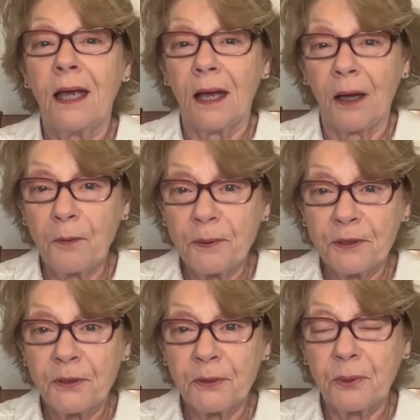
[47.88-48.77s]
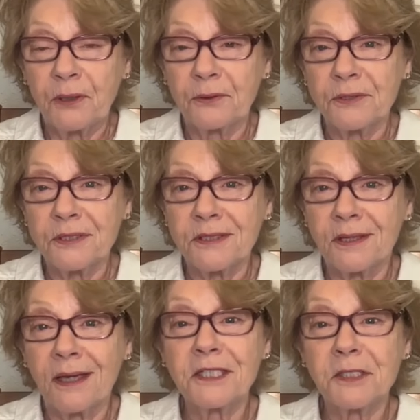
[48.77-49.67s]
open new worlds,
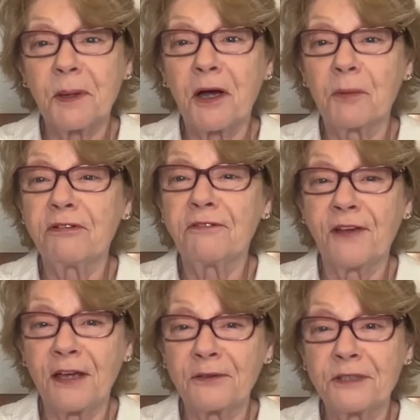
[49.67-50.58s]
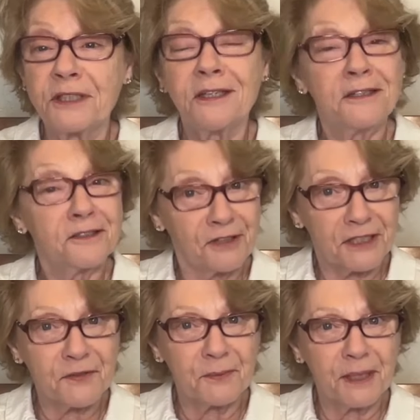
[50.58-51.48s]
and spark profound
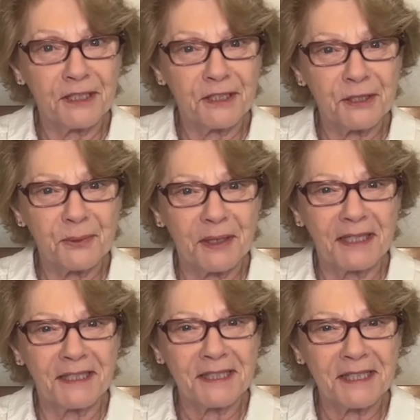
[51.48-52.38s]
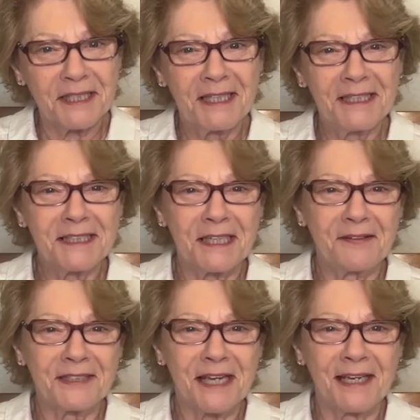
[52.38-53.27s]
transformations within us. Steve
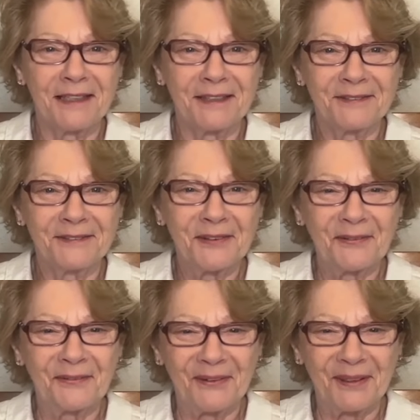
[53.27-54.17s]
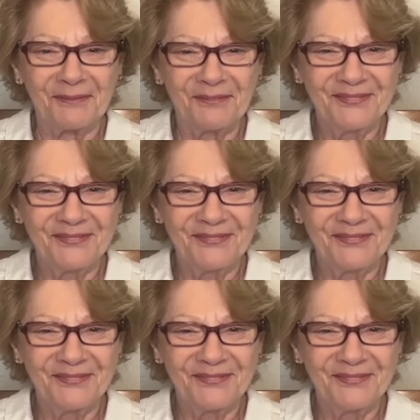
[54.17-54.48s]
Taylor, welcome.